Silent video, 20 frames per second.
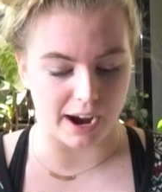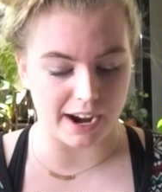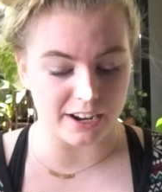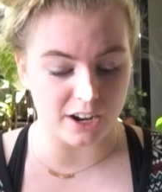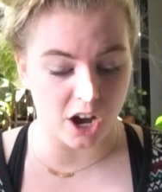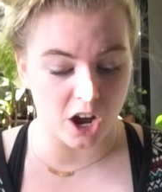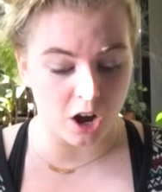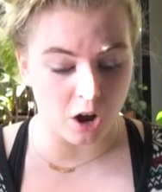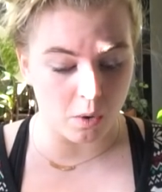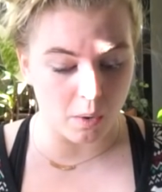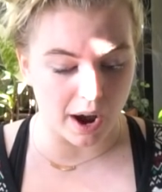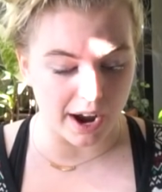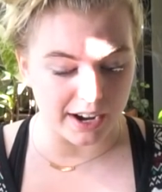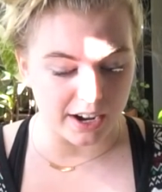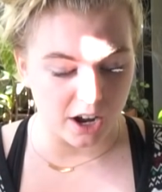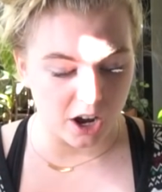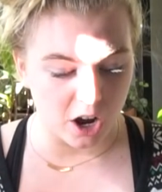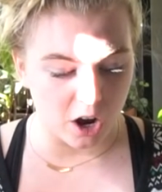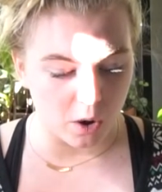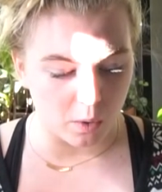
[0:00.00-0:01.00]
I
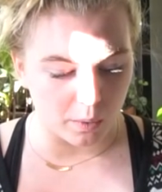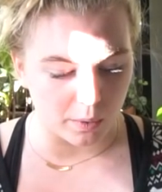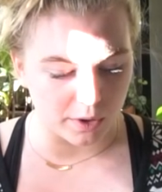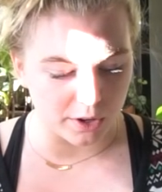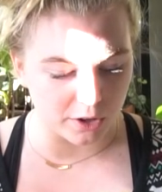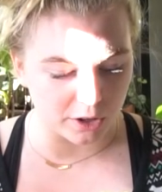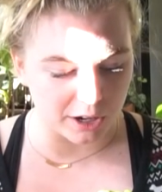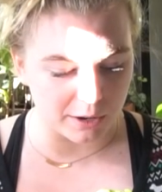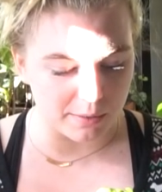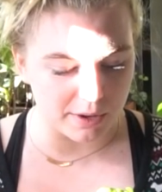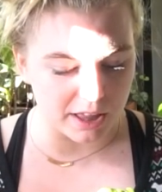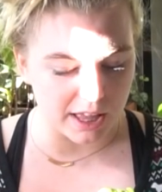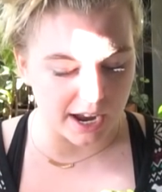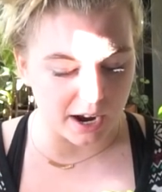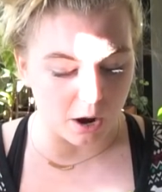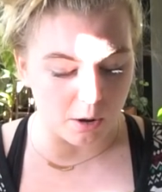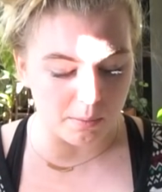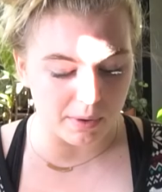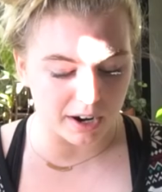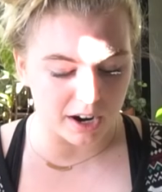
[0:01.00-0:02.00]
know. You're gonna be
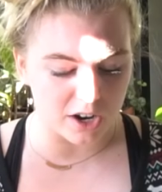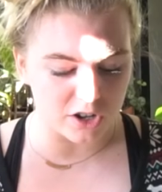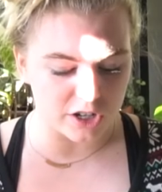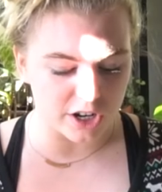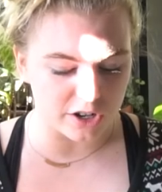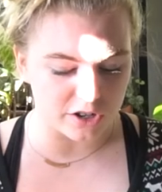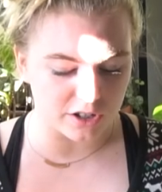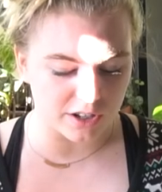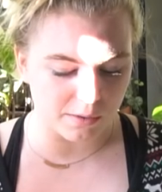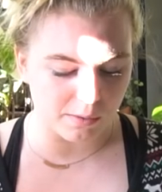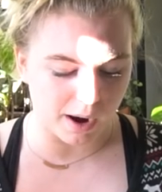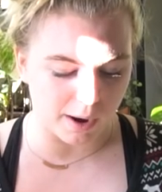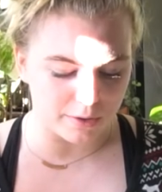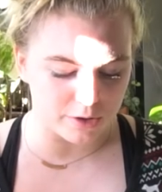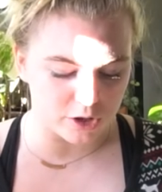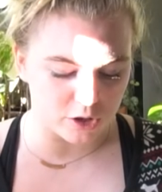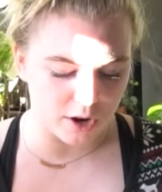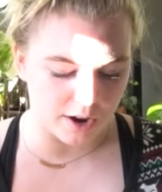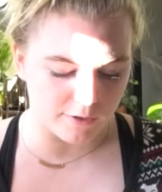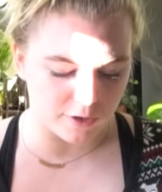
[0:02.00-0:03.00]
like, oh my gosh, Ashley, why
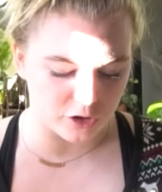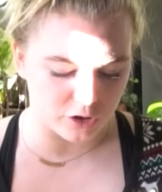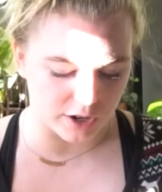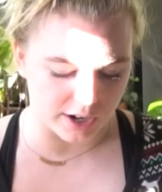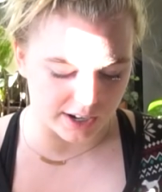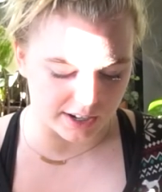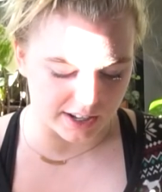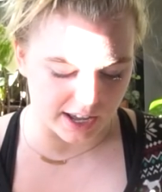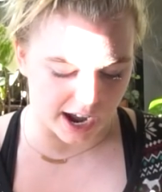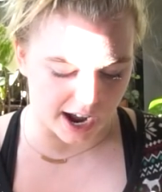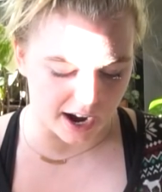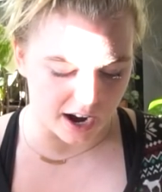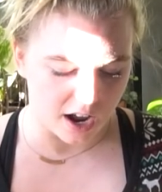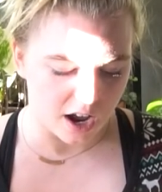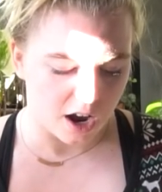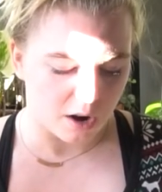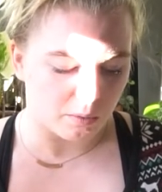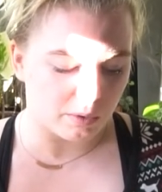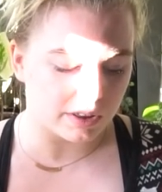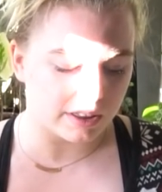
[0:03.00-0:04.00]
would you ever trade that?
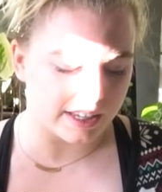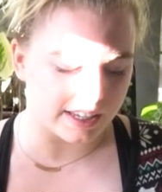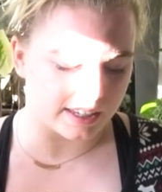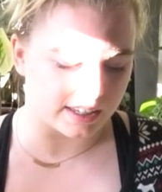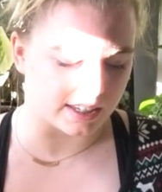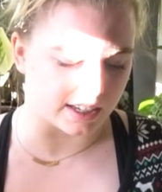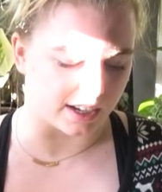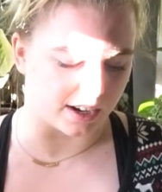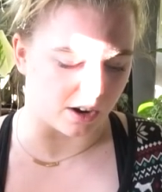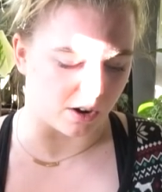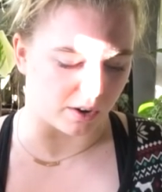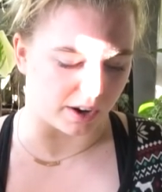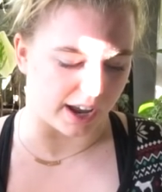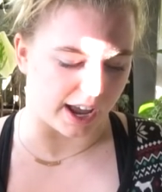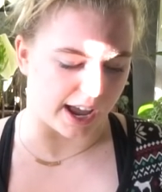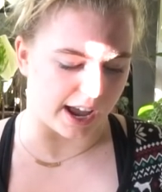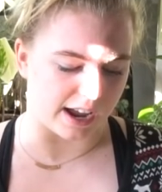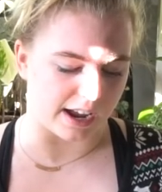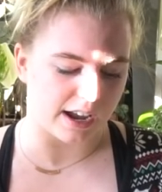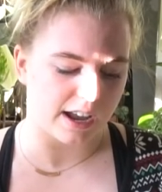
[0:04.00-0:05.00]
Well, listen,
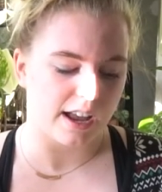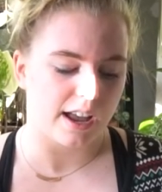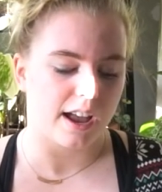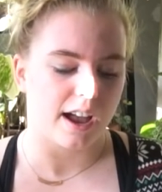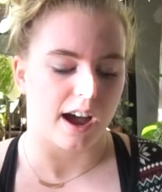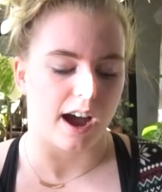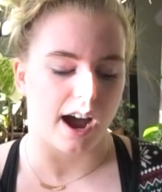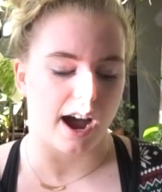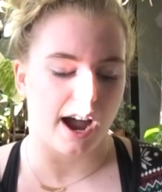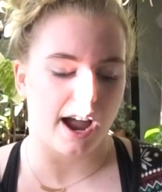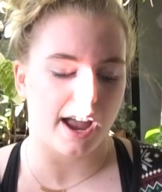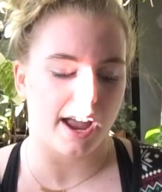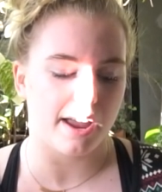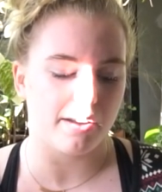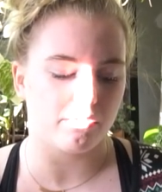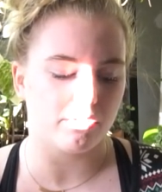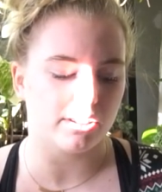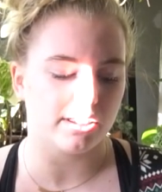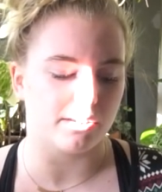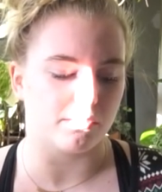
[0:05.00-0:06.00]
okay?
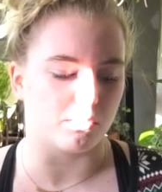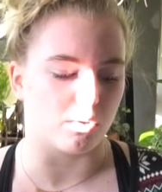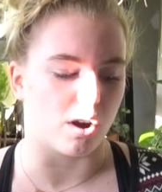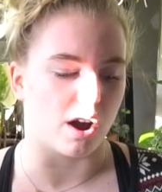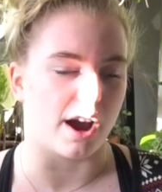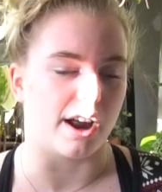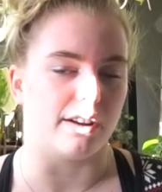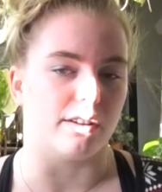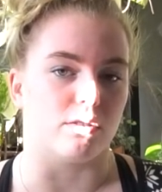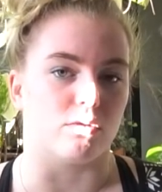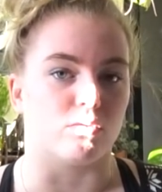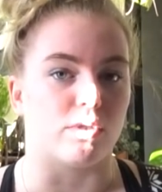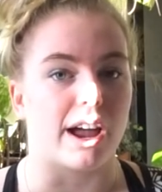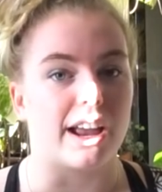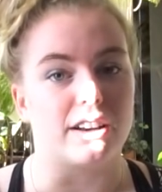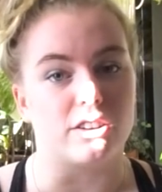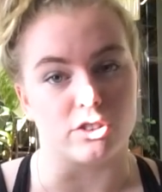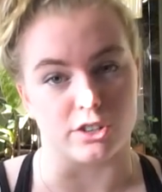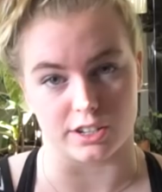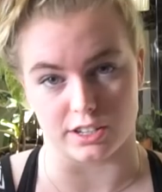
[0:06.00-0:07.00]
I really want
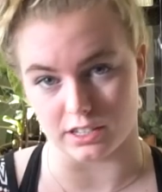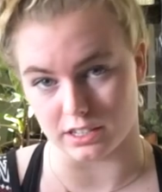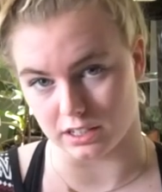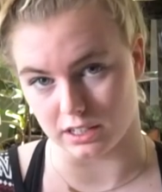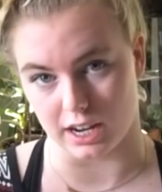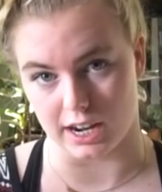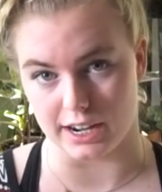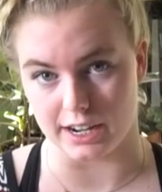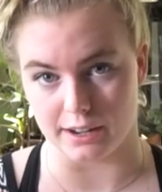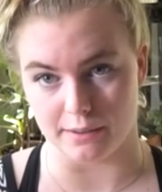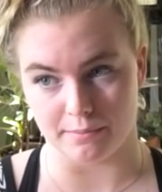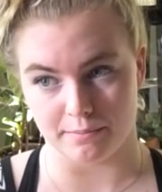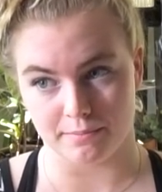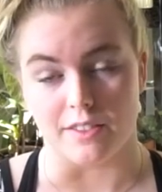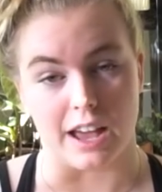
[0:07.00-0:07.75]
red crystallinum.